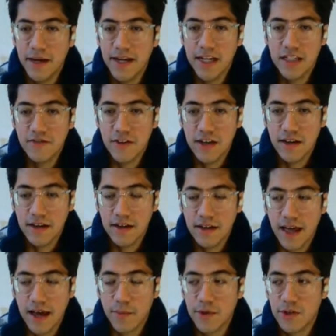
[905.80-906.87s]
native
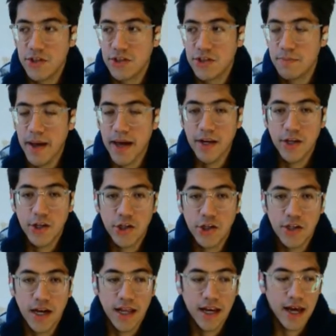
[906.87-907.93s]
language is Spanish,
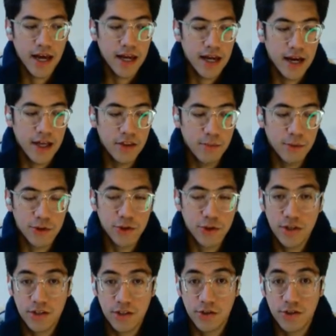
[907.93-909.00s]
and I had the
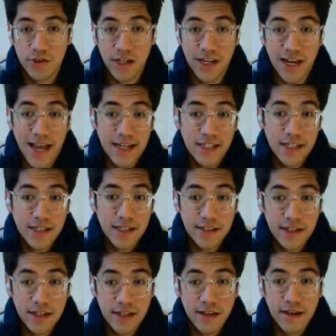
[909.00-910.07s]
opportunity to study Latin as a
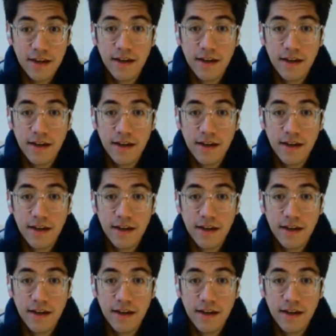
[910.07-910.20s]
kid.